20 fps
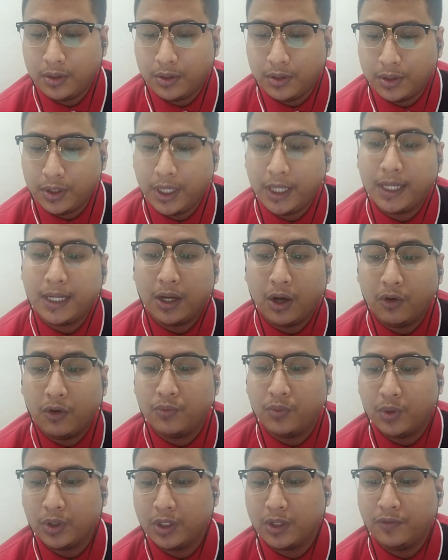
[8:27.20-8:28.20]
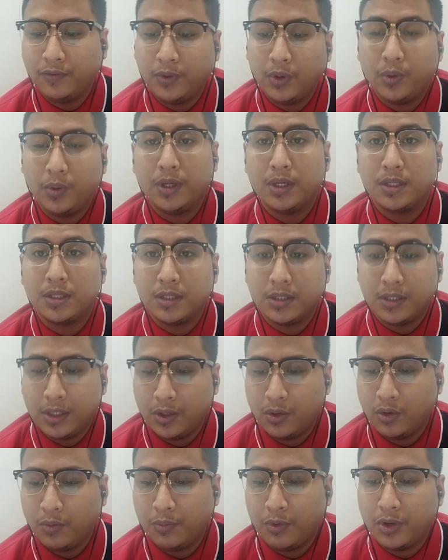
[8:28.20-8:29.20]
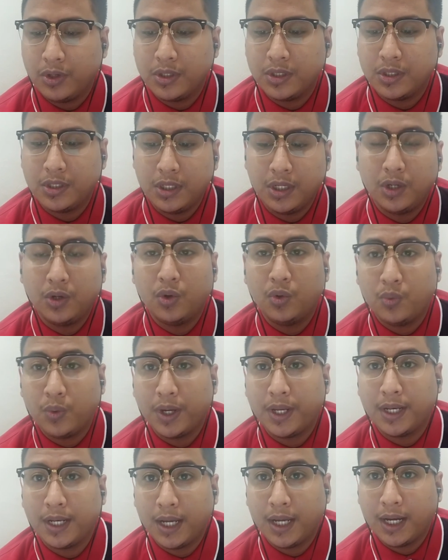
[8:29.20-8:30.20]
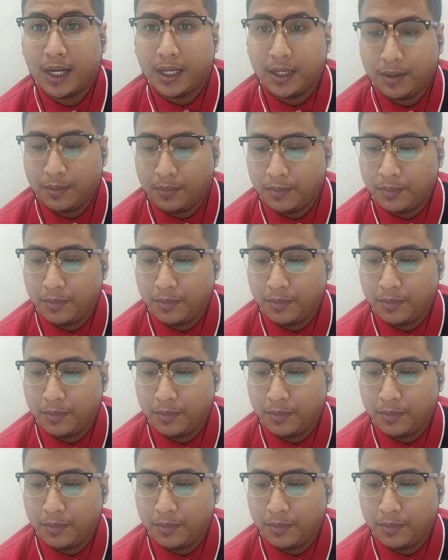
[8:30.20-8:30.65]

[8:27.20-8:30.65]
rate of water flow is 0.019